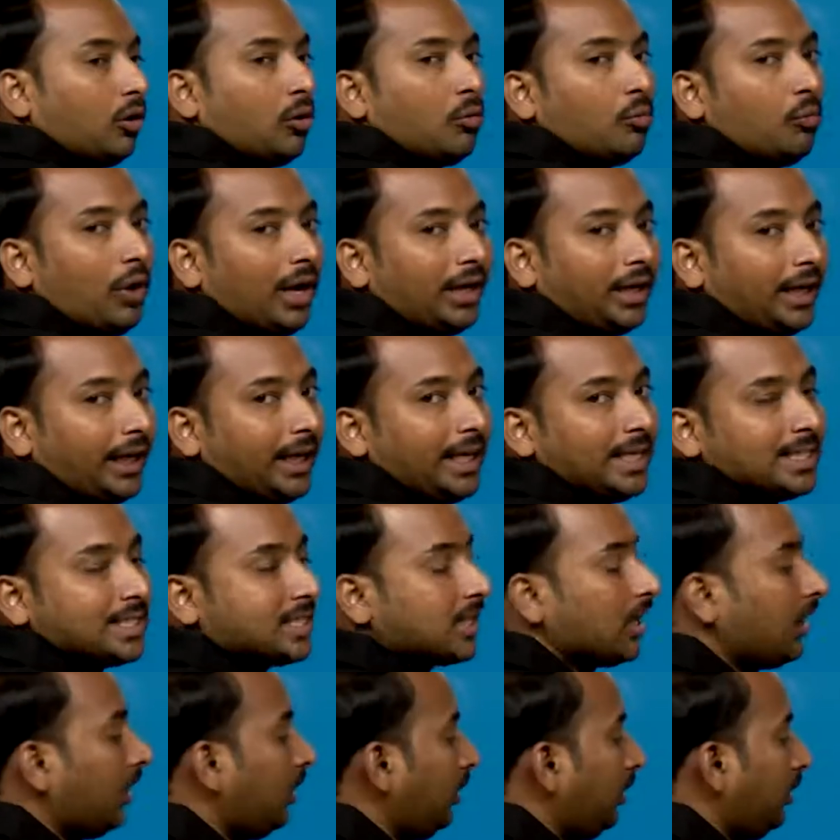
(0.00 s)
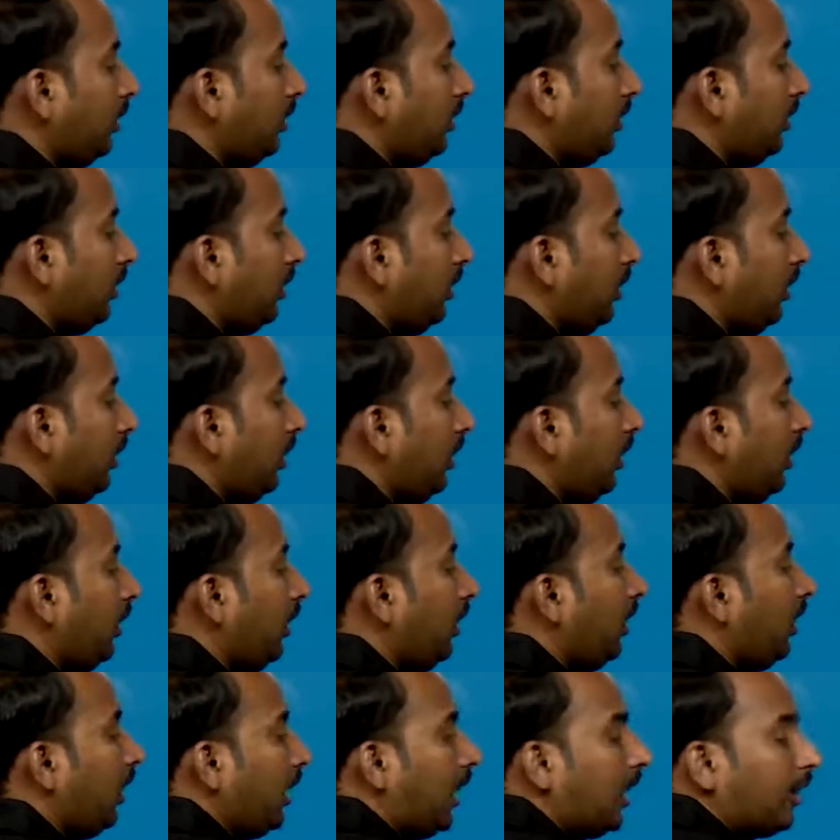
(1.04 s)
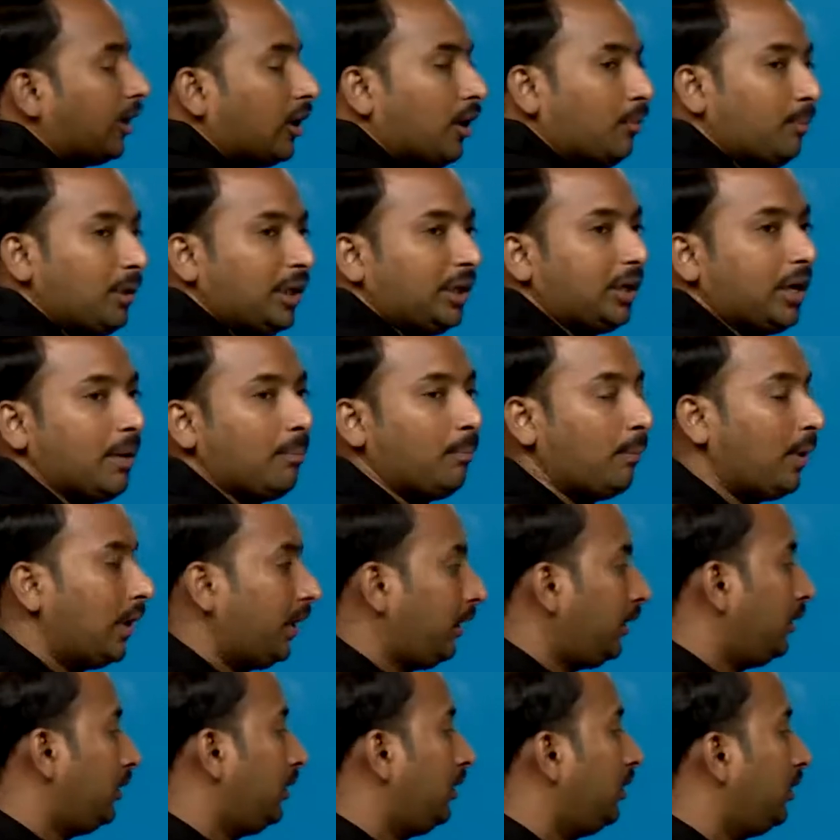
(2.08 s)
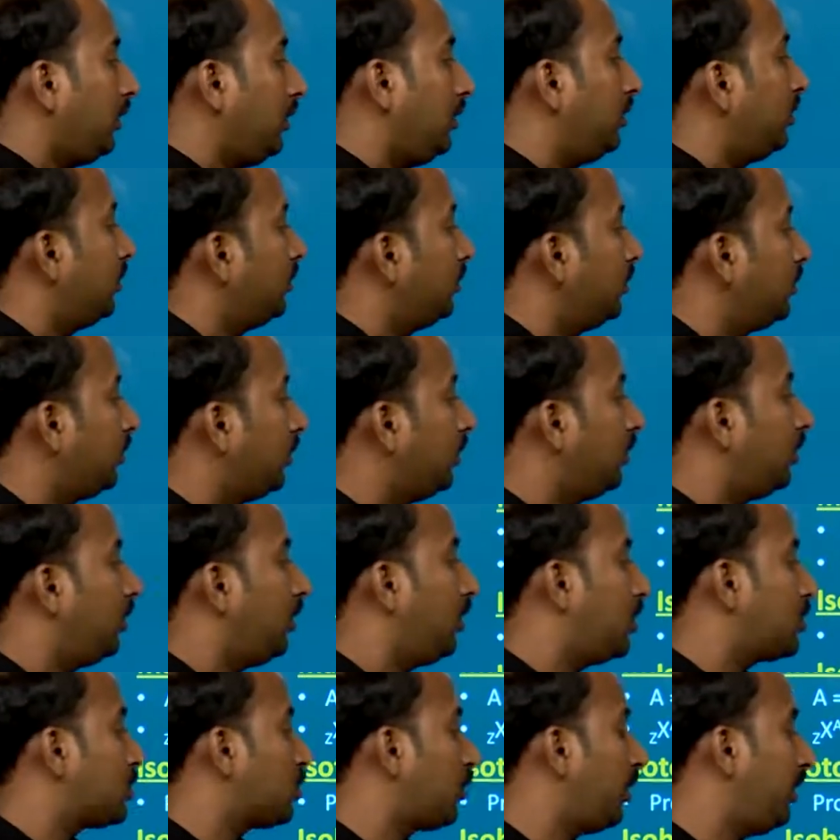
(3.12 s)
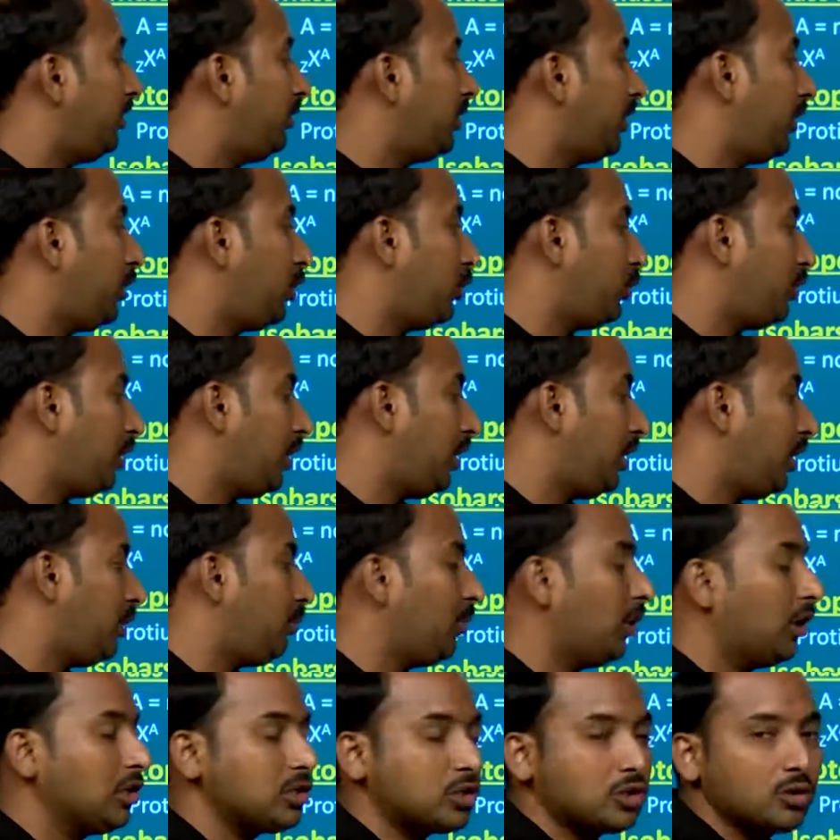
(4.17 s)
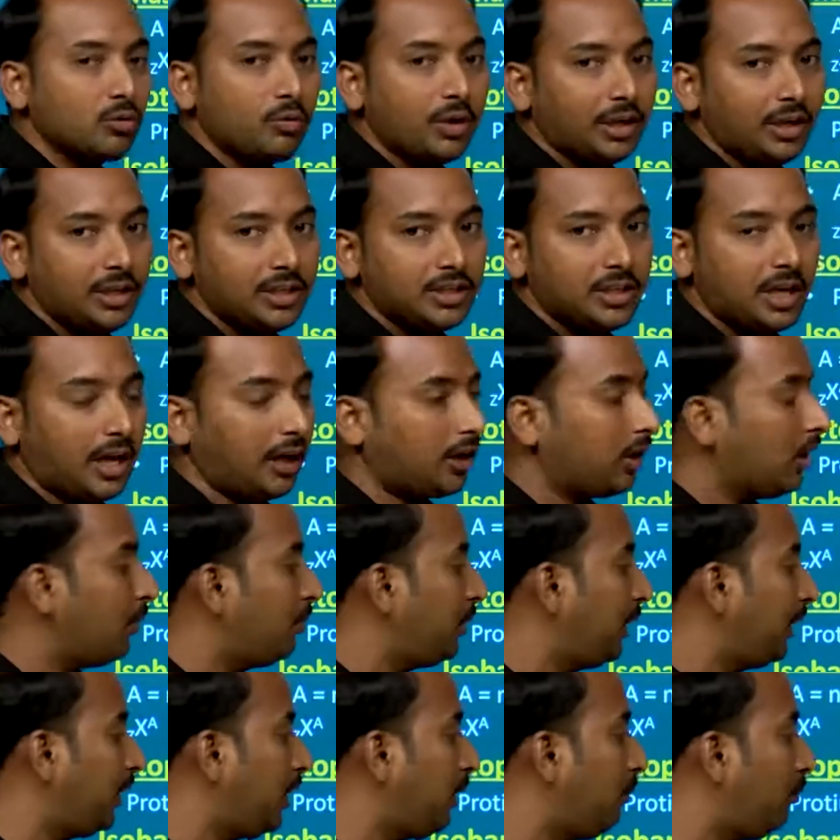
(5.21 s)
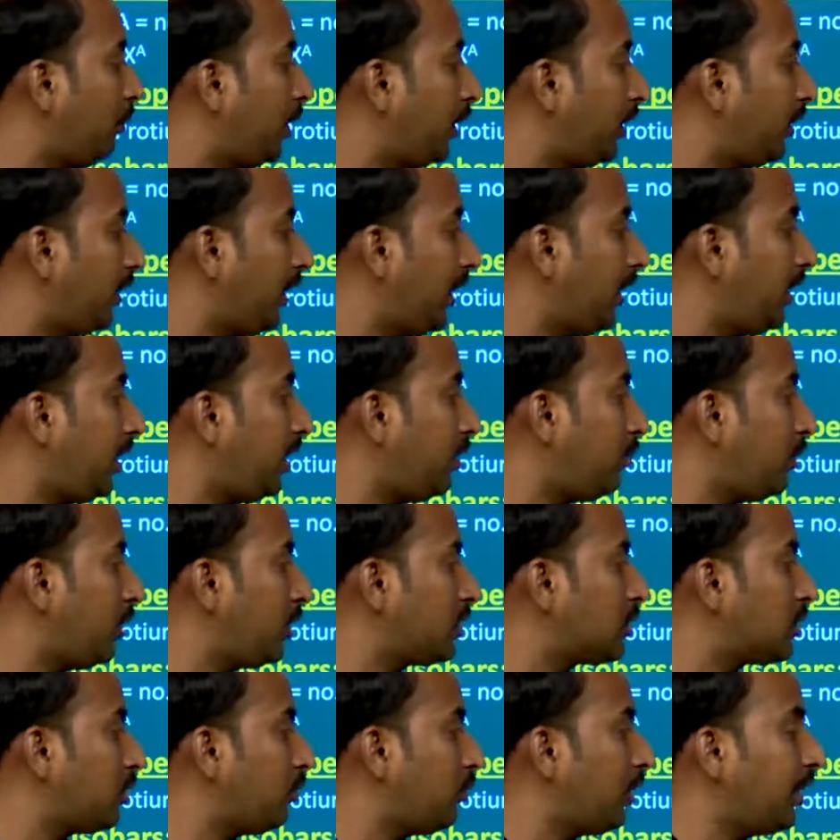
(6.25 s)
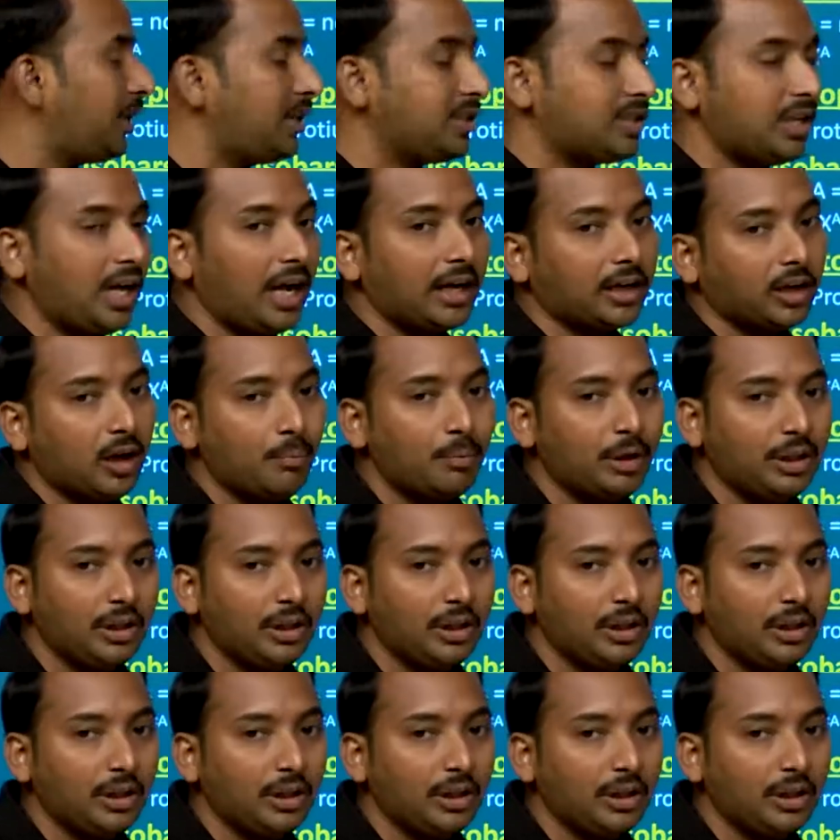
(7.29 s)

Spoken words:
what is the atomic number? So in the deuterium also one is the atomic number, tritium also one is the atomic